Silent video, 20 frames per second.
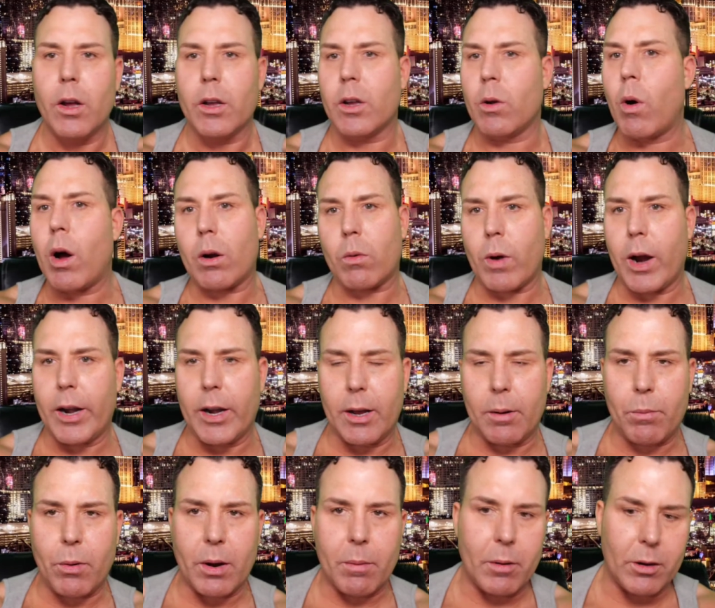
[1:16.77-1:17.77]
You walk right
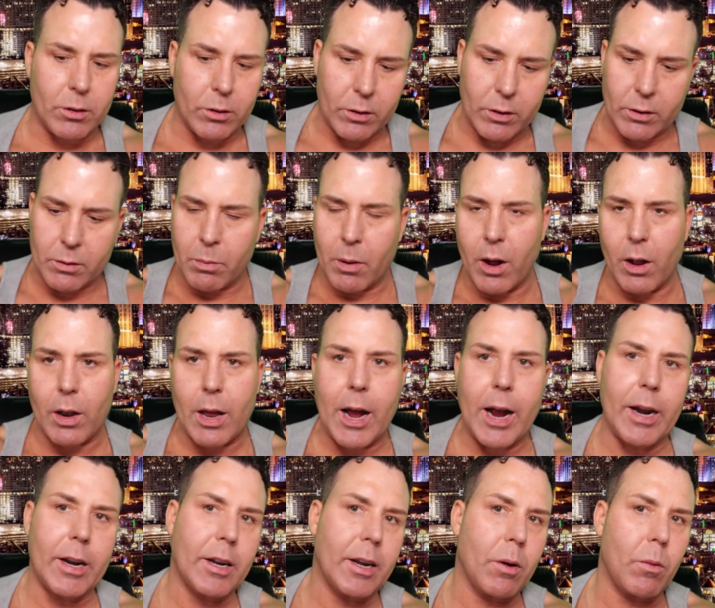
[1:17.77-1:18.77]
in, pretty much there's a small
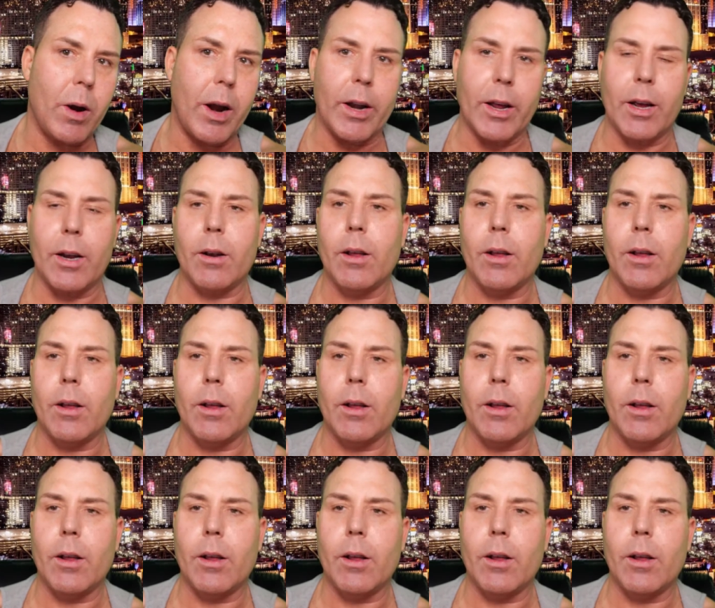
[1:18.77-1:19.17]
line, you get right in.